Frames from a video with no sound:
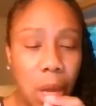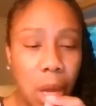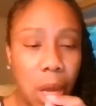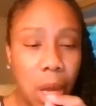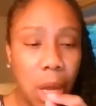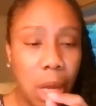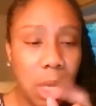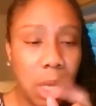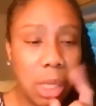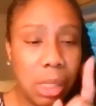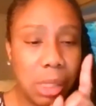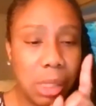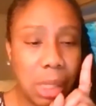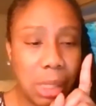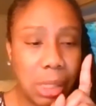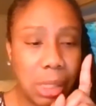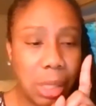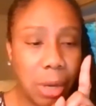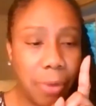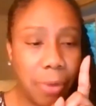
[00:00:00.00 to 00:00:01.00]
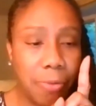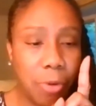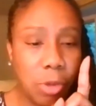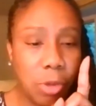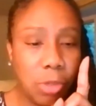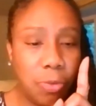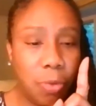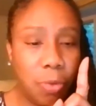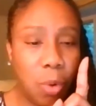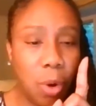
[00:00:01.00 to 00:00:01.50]
Uh, it says here in
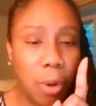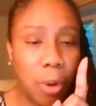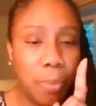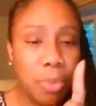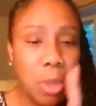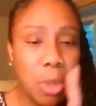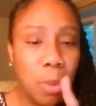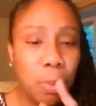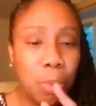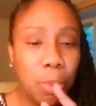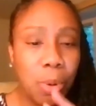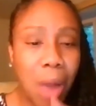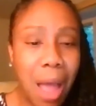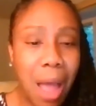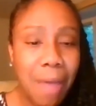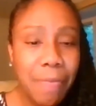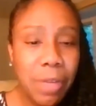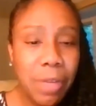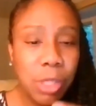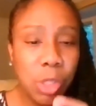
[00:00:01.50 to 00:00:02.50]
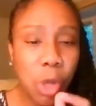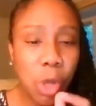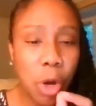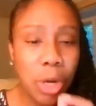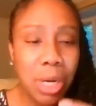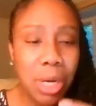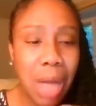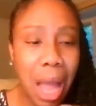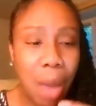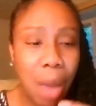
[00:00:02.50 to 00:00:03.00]
verse four, prophets are
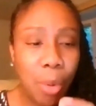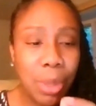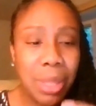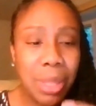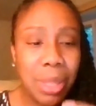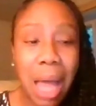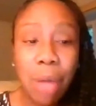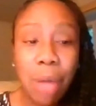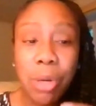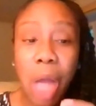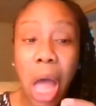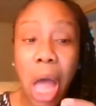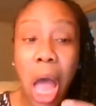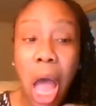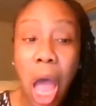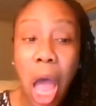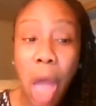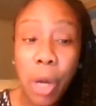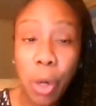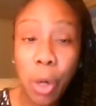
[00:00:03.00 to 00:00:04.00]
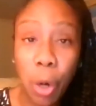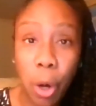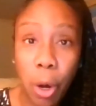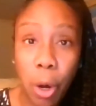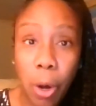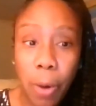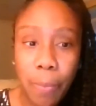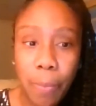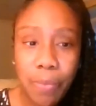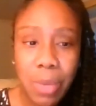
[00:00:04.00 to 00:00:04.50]
not without
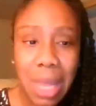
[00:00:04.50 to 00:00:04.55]
honor